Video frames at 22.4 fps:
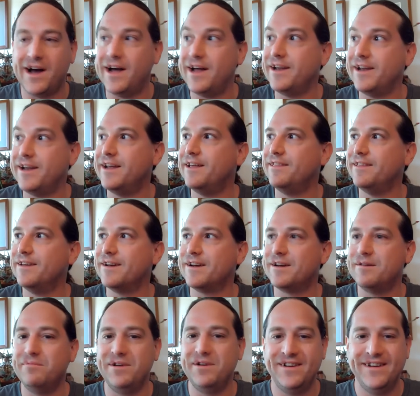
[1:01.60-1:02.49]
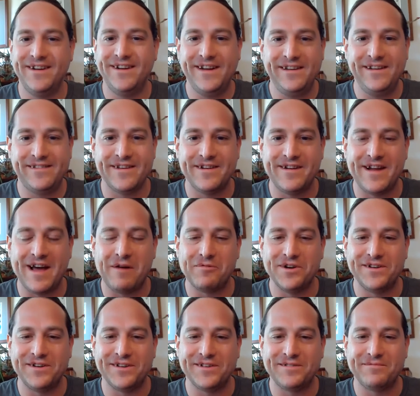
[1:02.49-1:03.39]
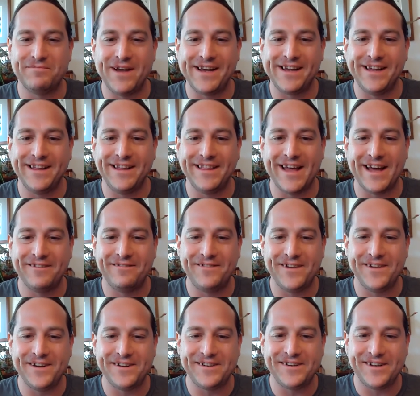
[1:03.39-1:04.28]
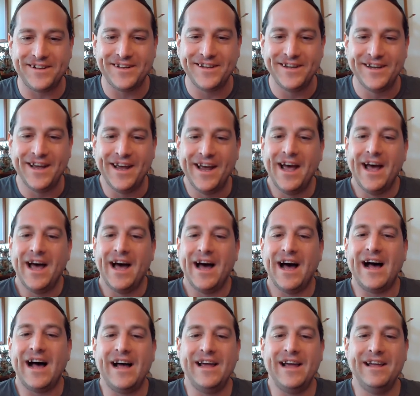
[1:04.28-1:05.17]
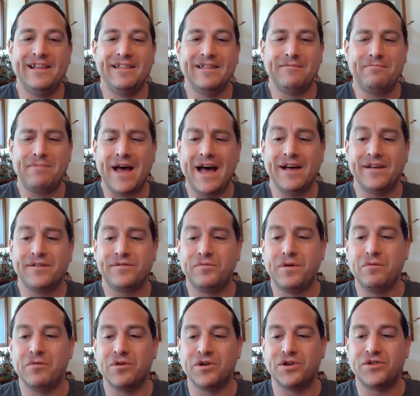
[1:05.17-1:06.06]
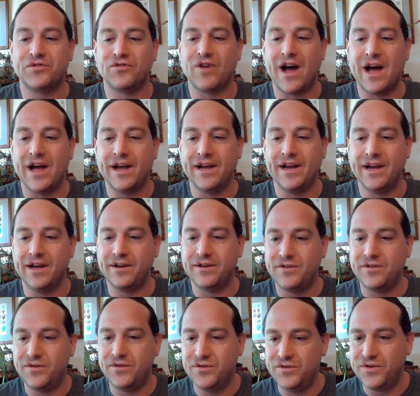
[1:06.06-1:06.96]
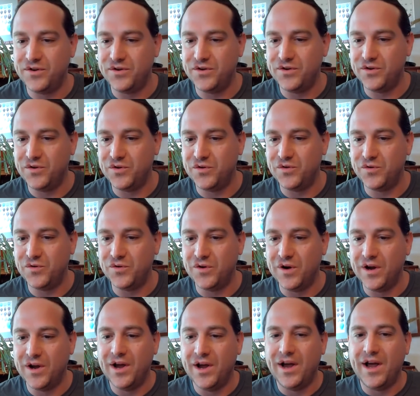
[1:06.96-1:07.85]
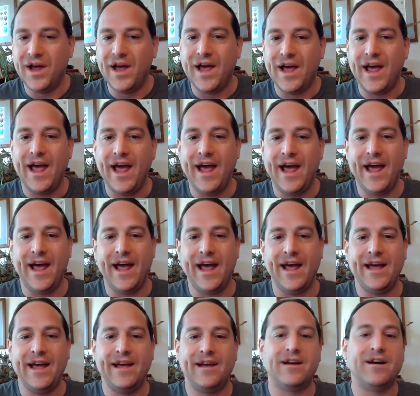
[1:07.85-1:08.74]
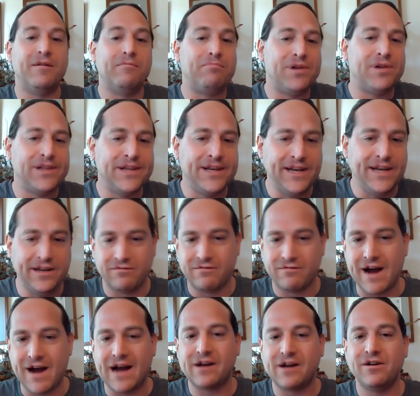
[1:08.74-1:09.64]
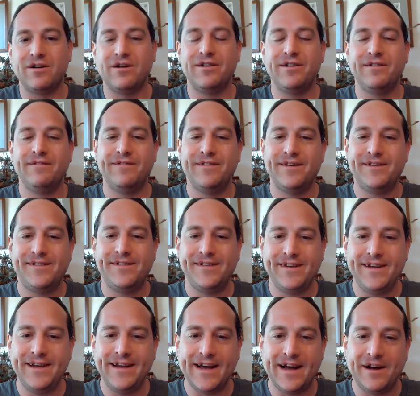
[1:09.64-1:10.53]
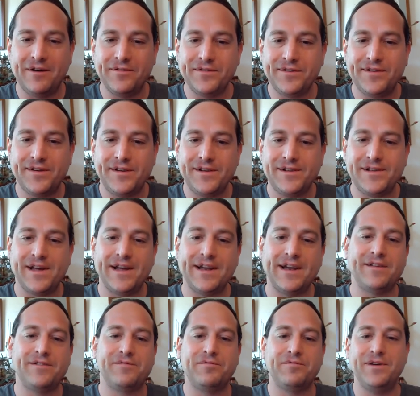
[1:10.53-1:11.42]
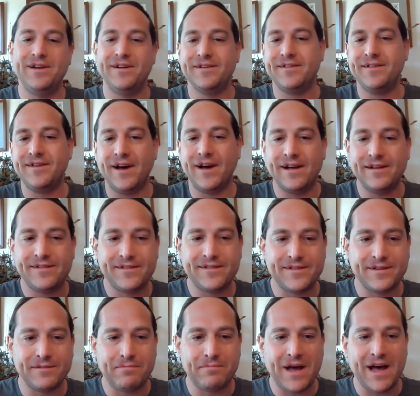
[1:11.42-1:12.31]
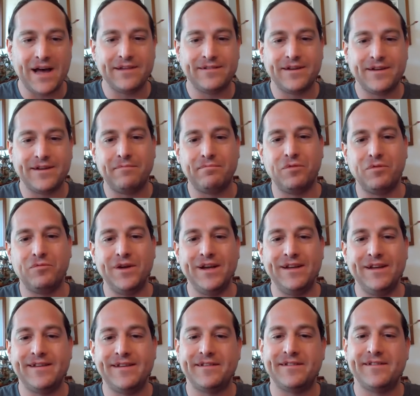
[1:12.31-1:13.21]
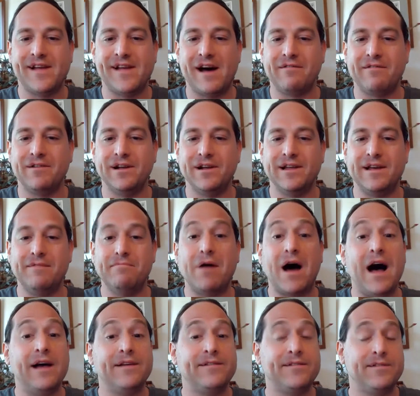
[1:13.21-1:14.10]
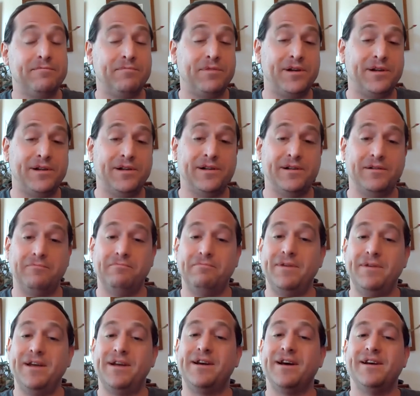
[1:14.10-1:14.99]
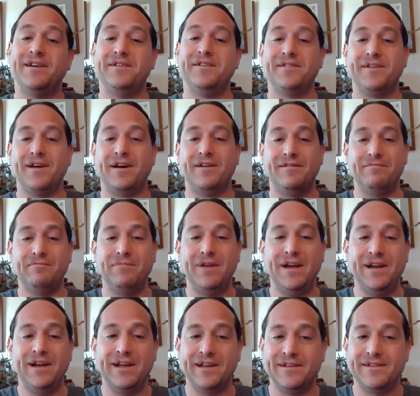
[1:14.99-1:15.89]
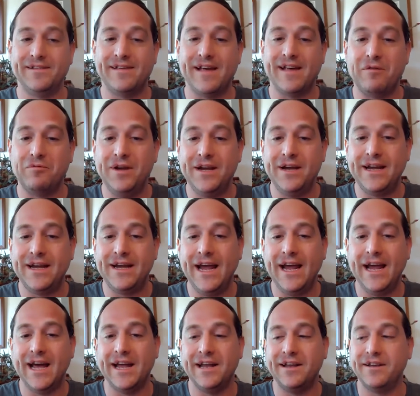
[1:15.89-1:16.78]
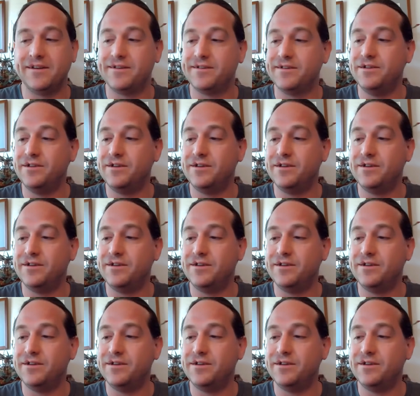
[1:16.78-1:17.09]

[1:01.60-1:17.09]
on in the community. So now we're just making that official. Uh, in the past, we were trying to do a complete record of the city council. And as we discussed the past couple weeks, that's not really possible because of meetings that we can't